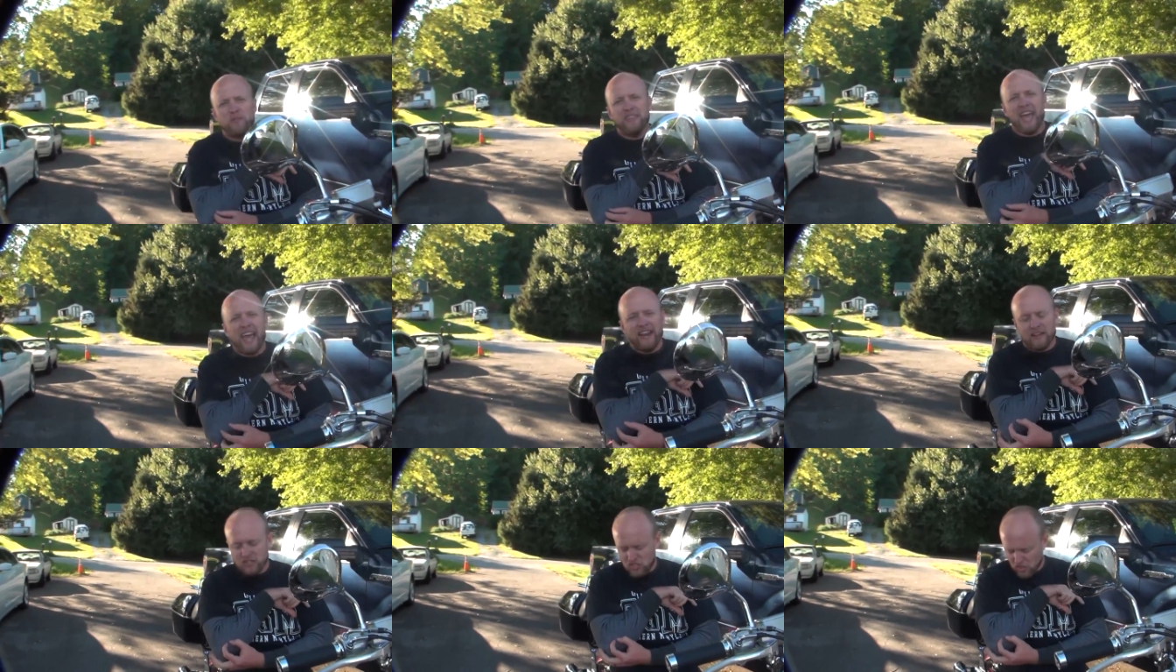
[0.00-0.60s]
was that,
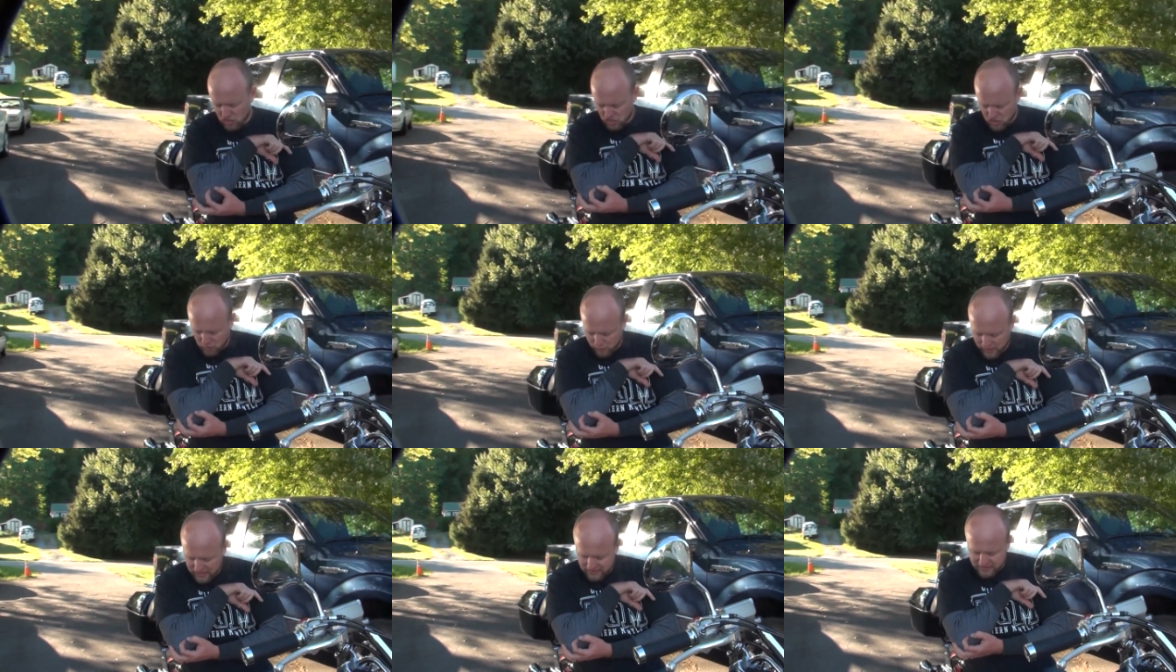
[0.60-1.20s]
and I started
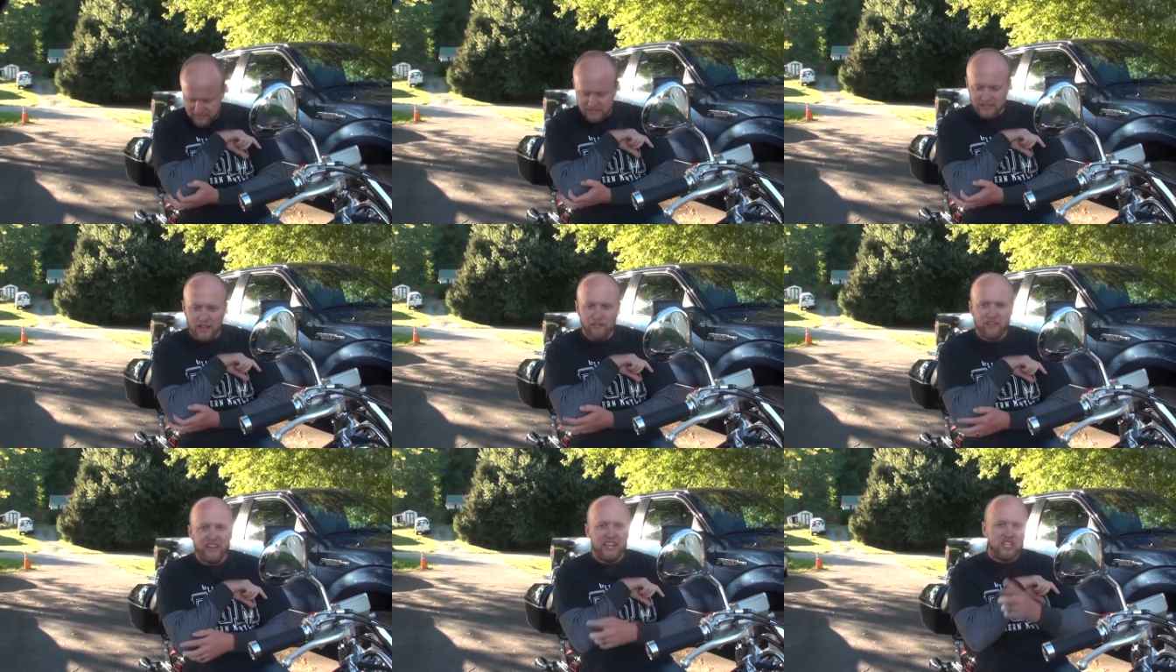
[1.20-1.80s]
squeezing and
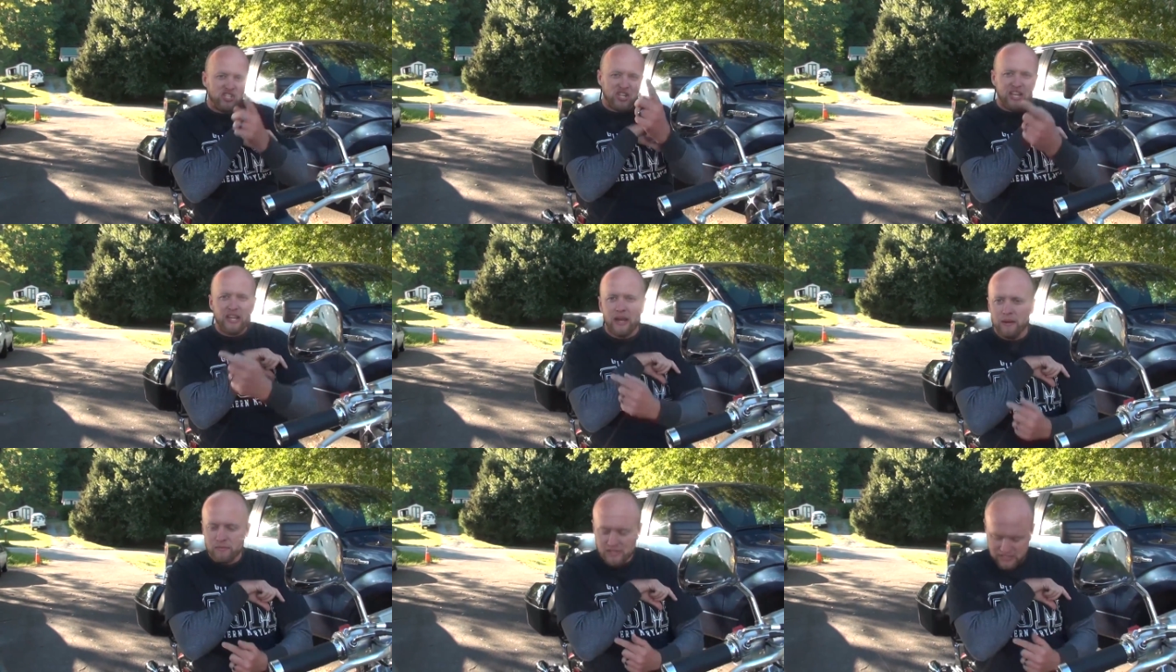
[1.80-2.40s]
stuff, and then she
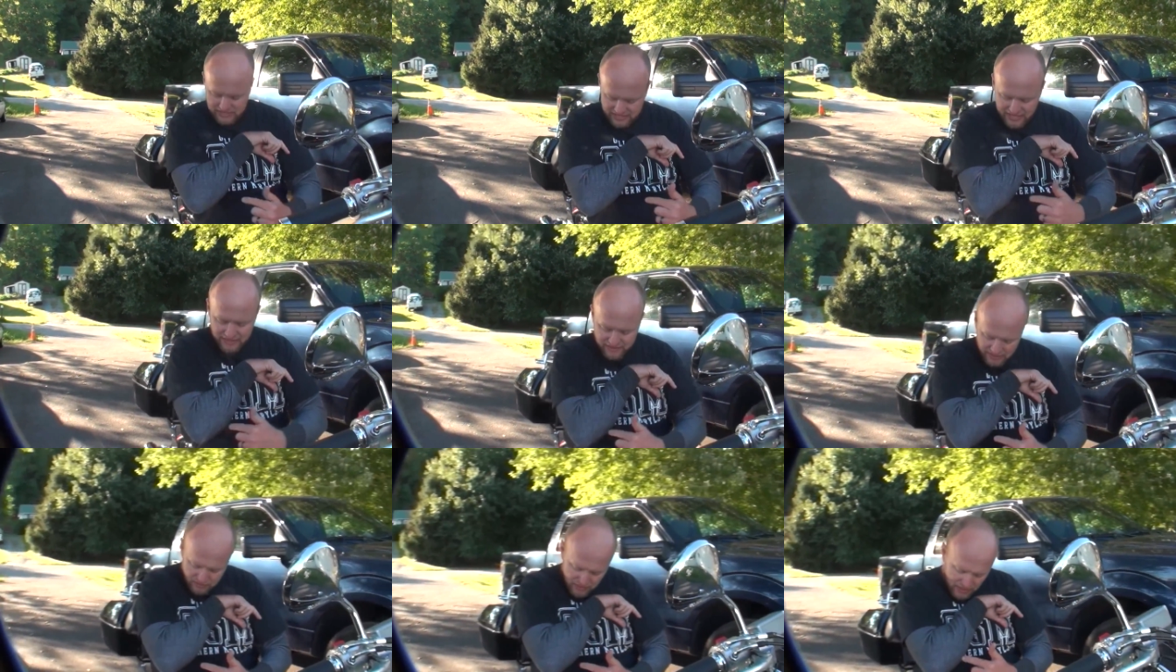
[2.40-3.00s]
comes and
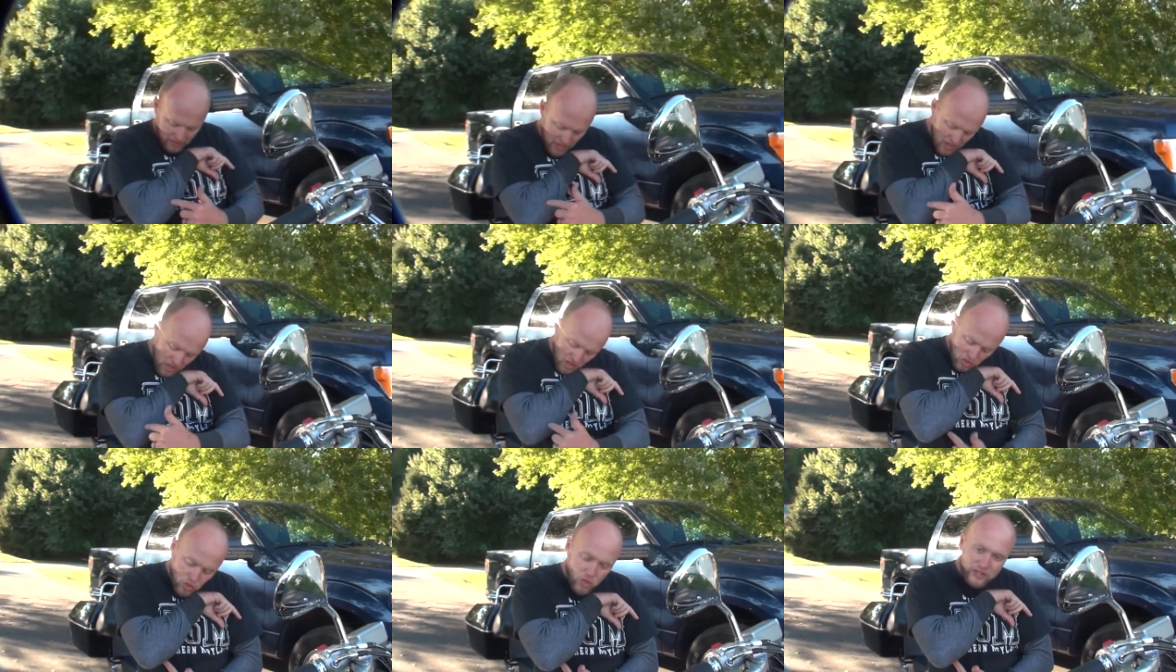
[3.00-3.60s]
sees it. I was like, I'm
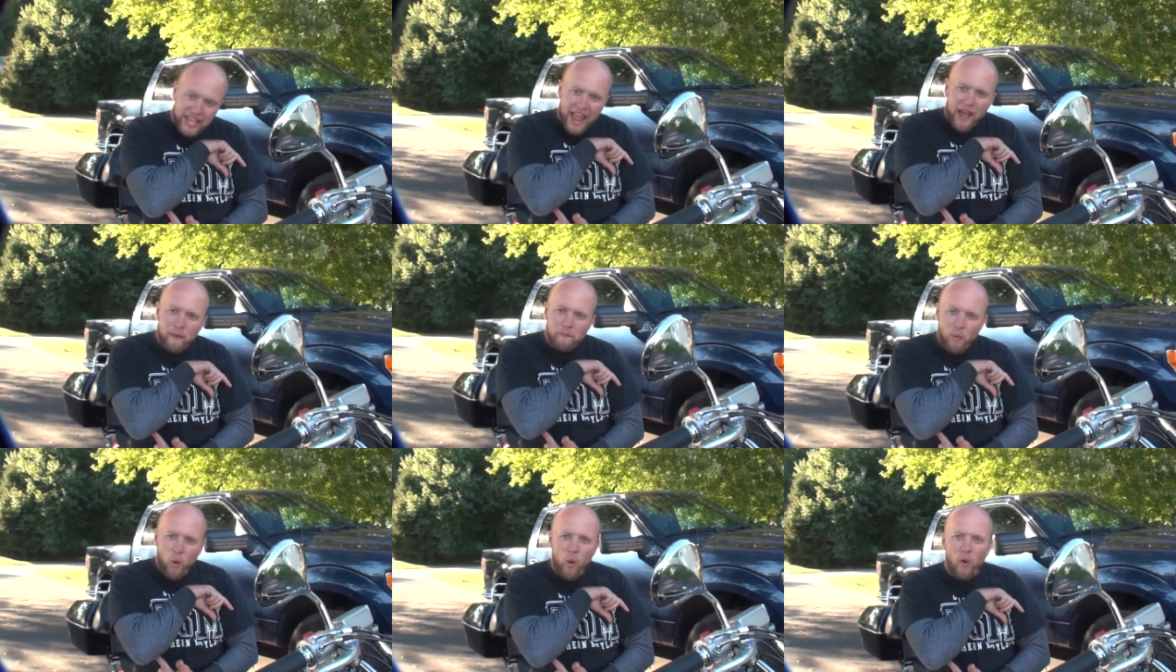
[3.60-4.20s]
like, you're down
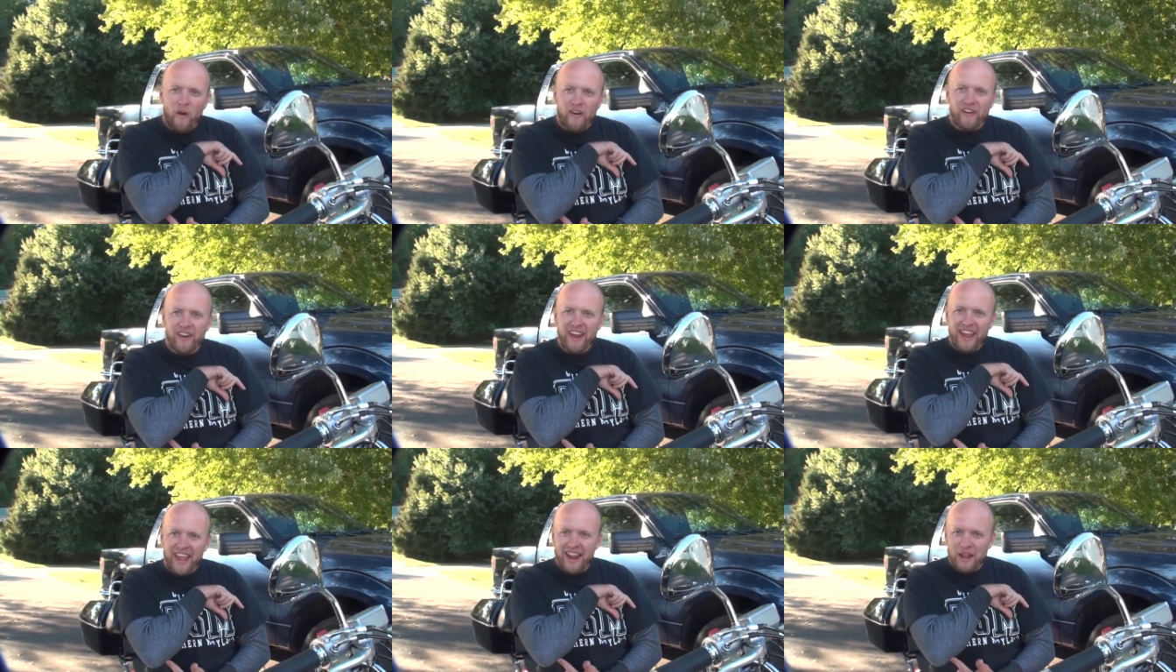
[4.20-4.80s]
bleeding. more,
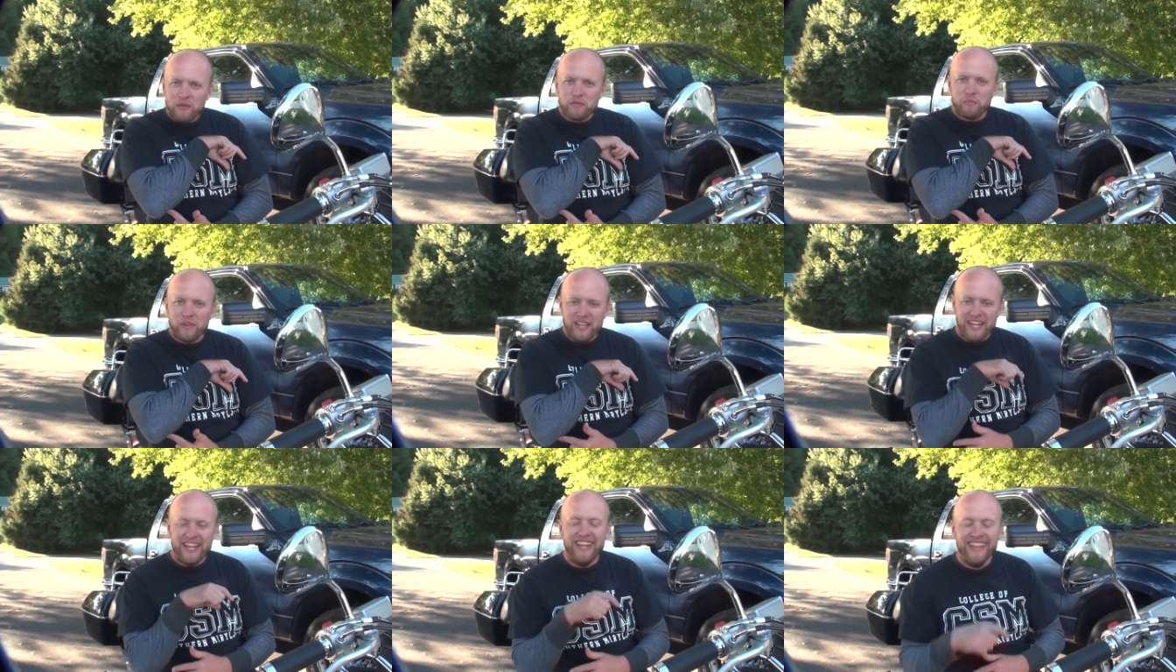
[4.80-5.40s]
and I was bleeding.